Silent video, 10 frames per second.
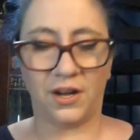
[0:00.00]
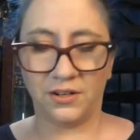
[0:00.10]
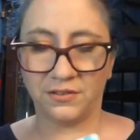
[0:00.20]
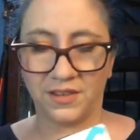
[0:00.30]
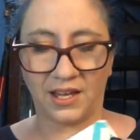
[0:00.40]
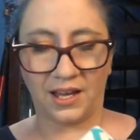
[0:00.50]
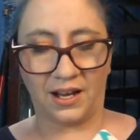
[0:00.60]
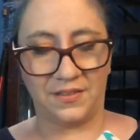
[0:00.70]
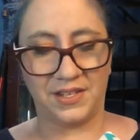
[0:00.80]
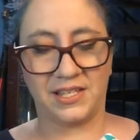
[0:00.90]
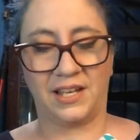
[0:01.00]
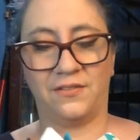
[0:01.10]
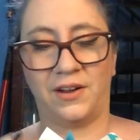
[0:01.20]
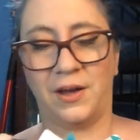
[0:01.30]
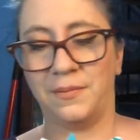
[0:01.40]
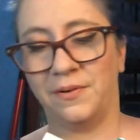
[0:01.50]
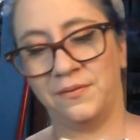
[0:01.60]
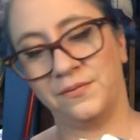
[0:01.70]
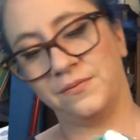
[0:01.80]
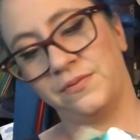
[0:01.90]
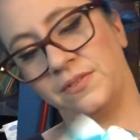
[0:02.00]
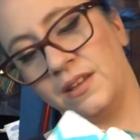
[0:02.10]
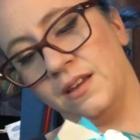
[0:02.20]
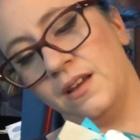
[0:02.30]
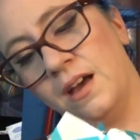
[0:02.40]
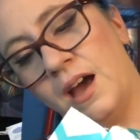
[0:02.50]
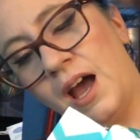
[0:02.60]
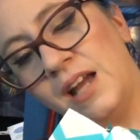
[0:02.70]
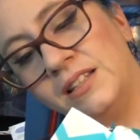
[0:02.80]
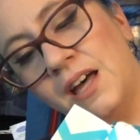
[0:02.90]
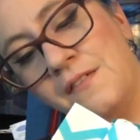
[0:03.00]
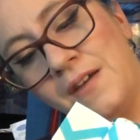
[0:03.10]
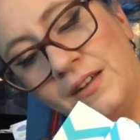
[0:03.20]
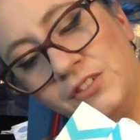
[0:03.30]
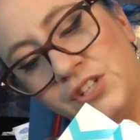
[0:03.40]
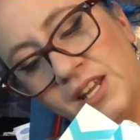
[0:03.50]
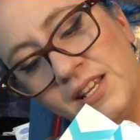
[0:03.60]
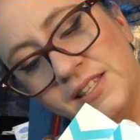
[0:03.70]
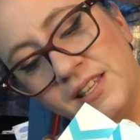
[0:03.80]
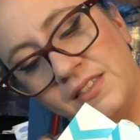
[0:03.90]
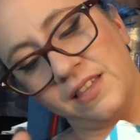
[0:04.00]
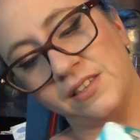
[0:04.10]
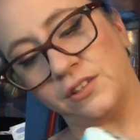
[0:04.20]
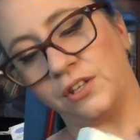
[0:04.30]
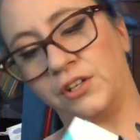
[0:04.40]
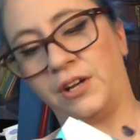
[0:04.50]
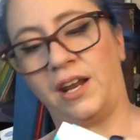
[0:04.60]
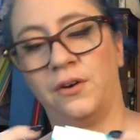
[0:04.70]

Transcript: don't think I got this thing for him. I love Algenis, this look great.